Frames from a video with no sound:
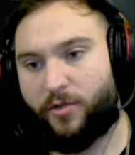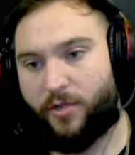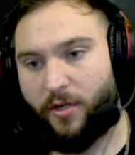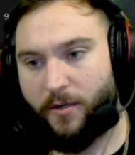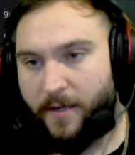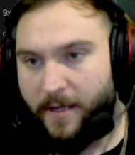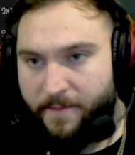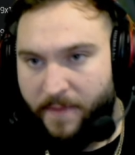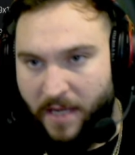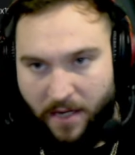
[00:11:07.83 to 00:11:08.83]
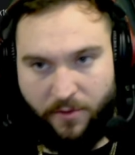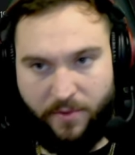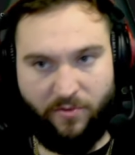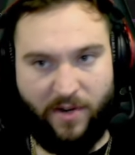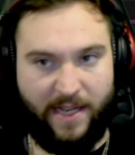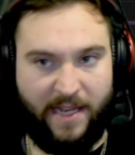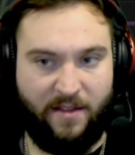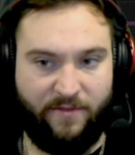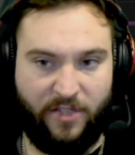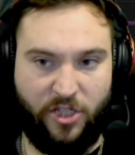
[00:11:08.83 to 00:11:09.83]
So I would be running
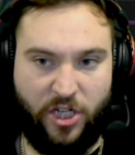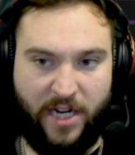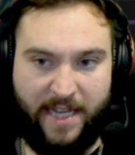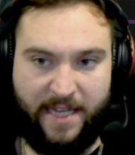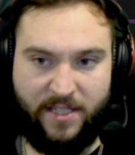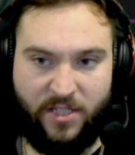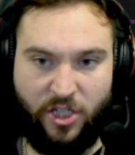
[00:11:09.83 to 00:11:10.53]
either flechettes,